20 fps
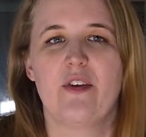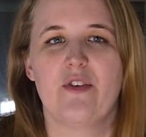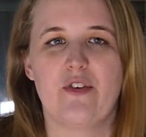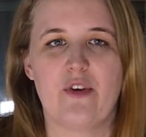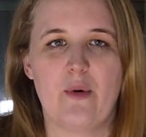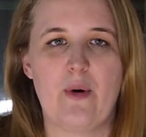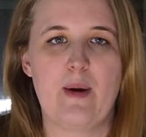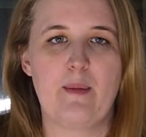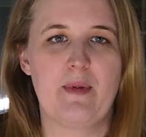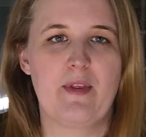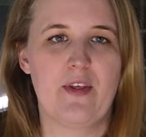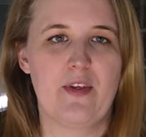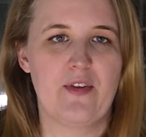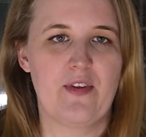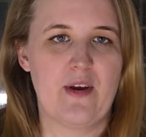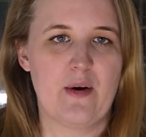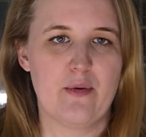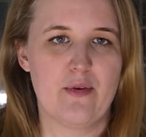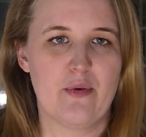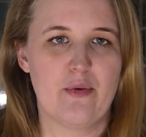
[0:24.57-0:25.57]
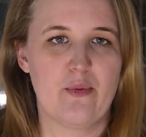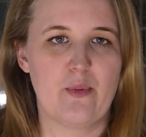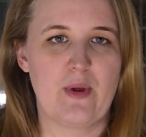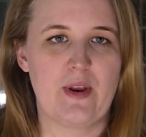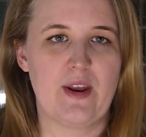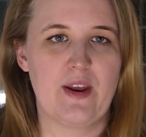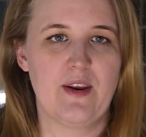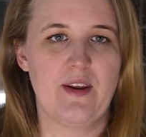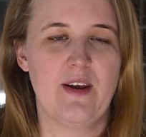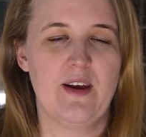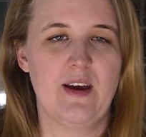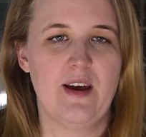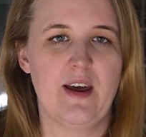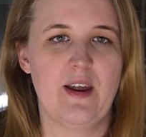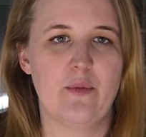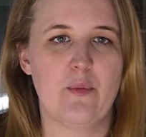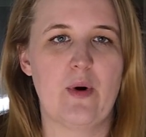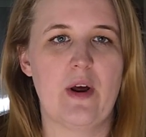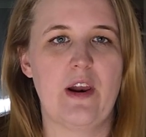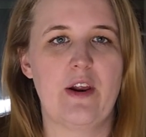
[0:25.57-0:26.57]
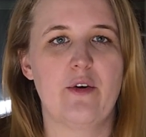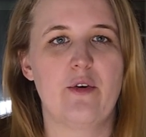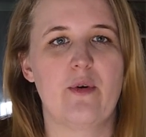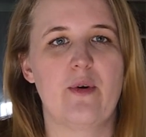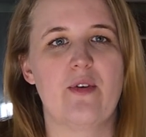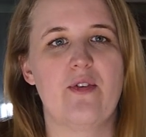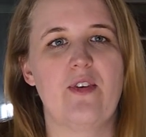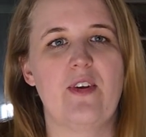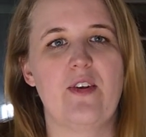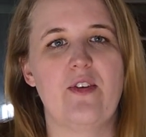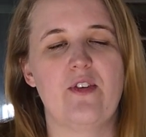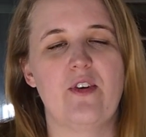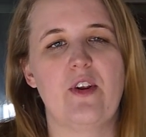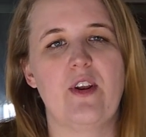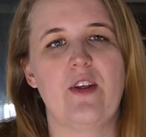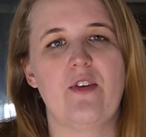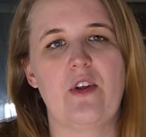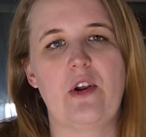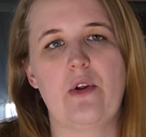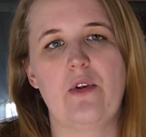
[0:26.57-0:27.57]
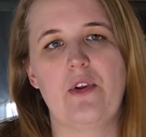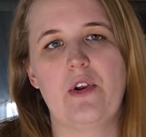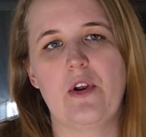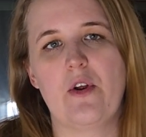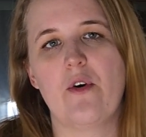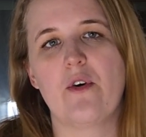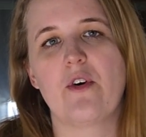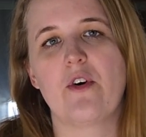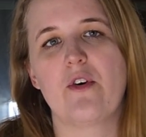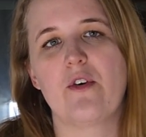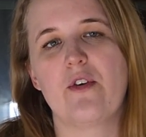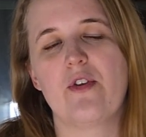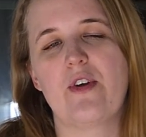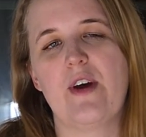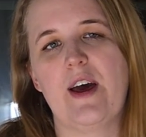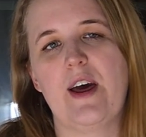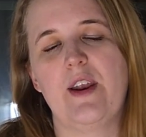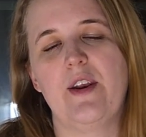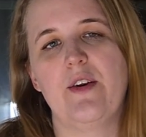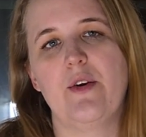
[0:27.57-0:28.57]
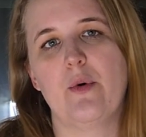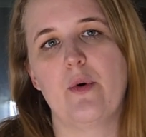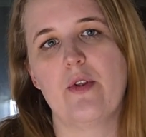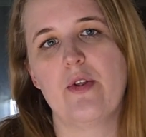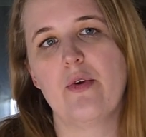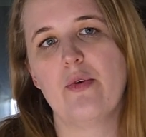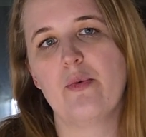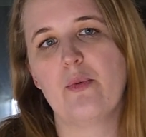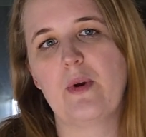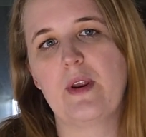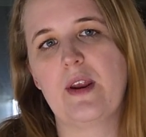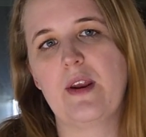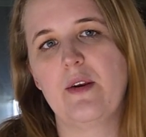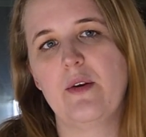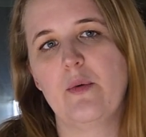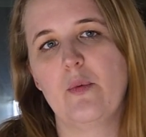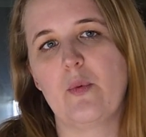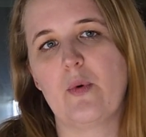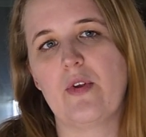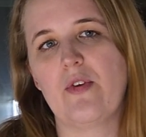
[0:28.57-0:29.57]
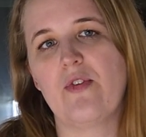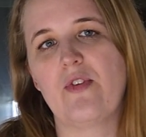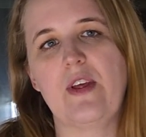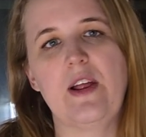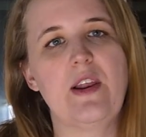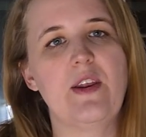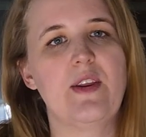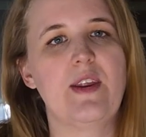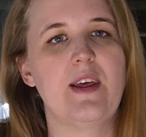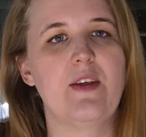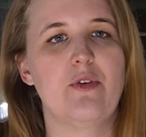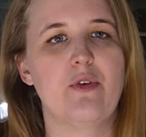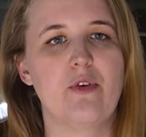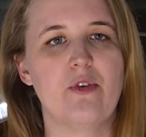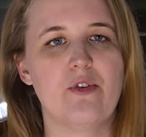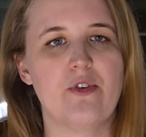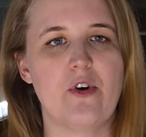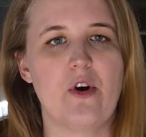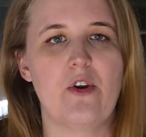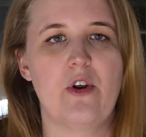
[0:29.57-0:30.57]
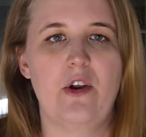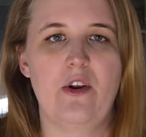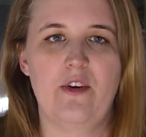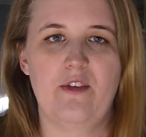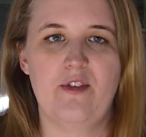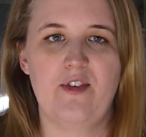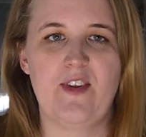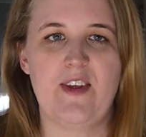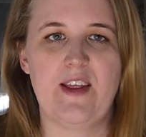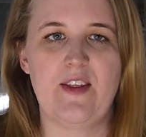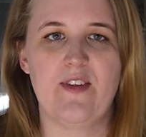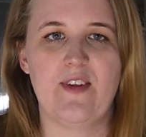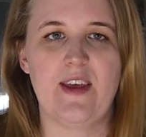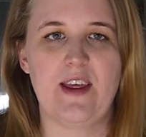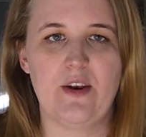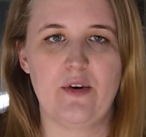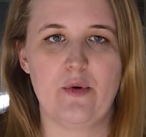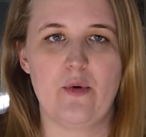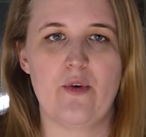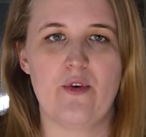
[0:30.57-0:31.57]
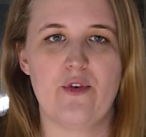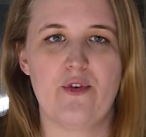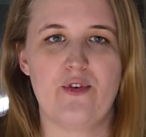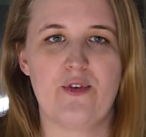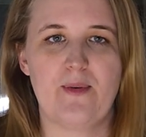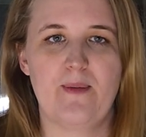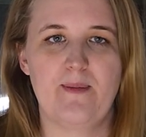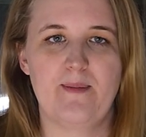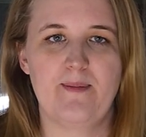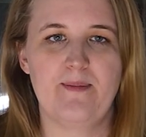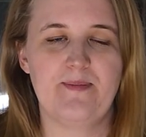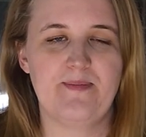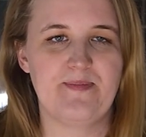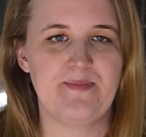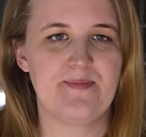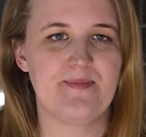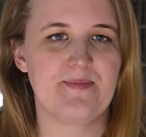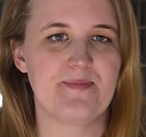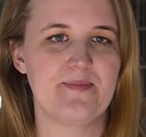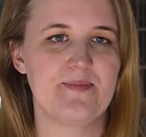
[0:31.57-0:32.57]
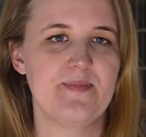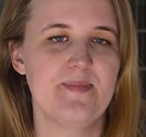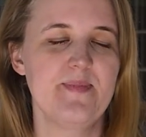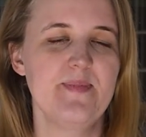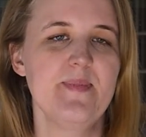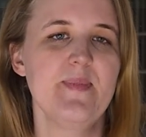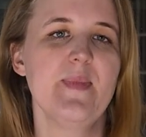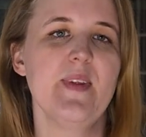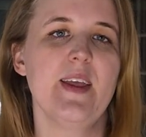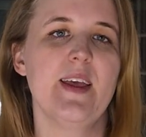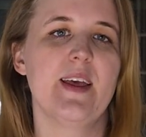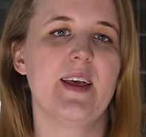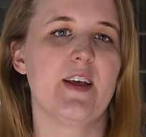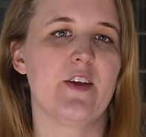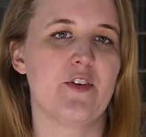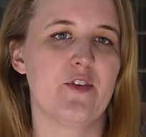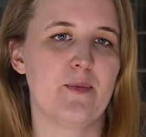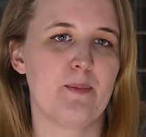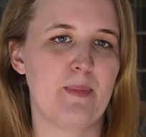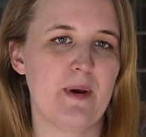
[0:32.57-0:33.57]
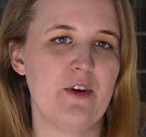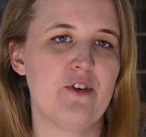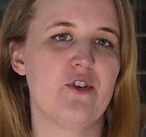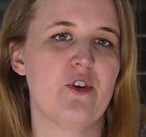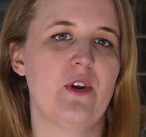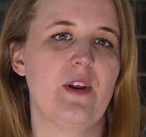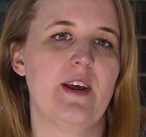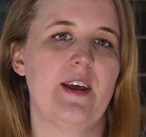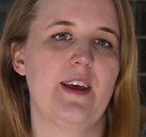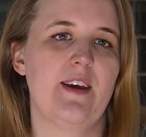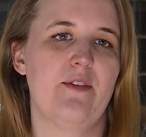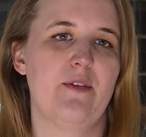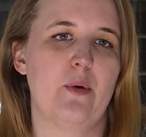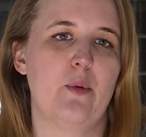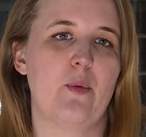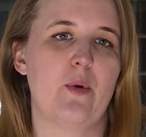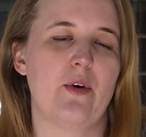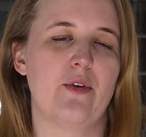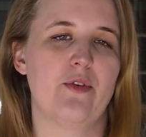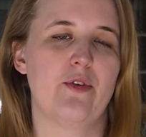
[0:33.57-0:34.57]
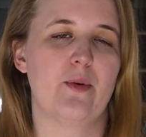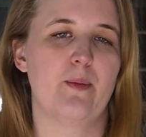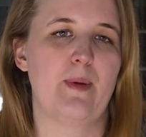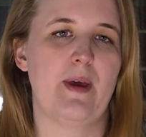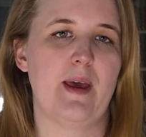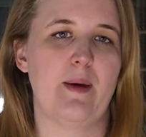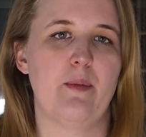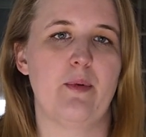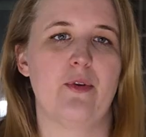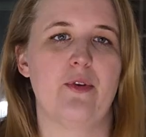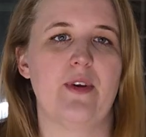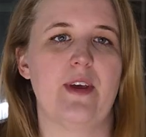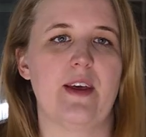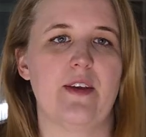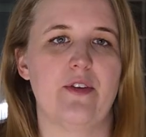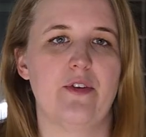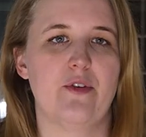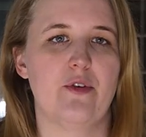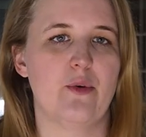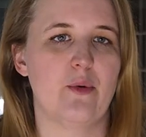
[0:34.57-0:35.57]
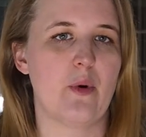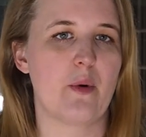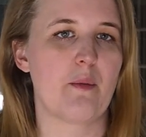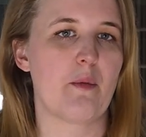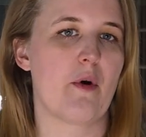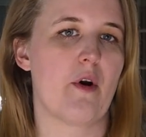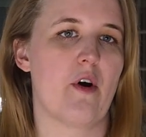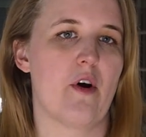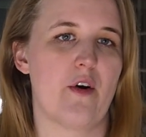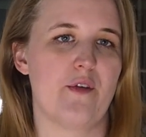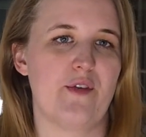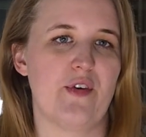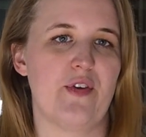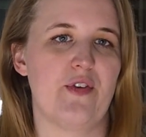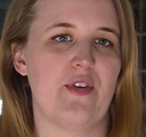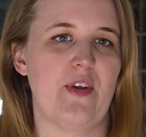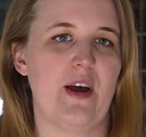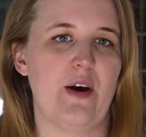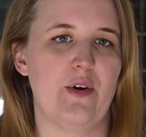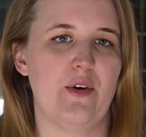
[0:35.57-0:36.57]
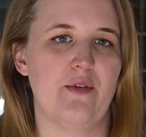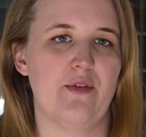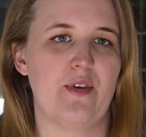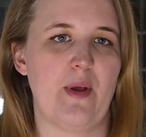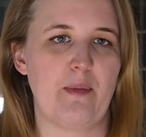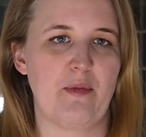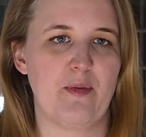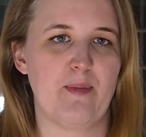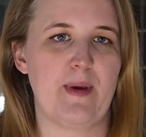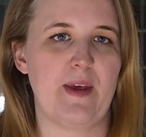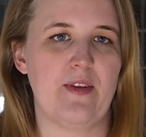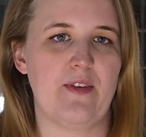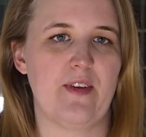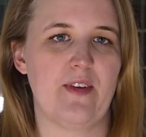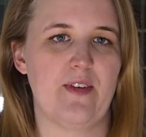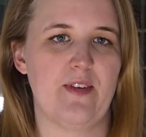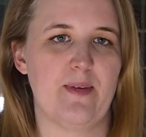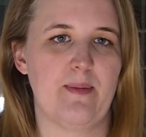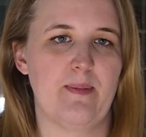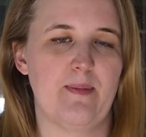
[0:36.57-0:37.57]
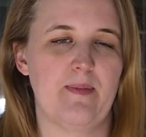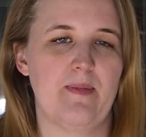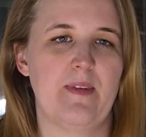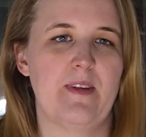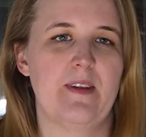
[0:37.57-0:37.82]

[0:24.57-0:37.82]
So I'm in the south of Sweden, and while our growing season is a lot longer than northern Sweden, we still need to start a lot of seeds indoors. Especially if we want to be able to get 2 or more harvests out of some spaces.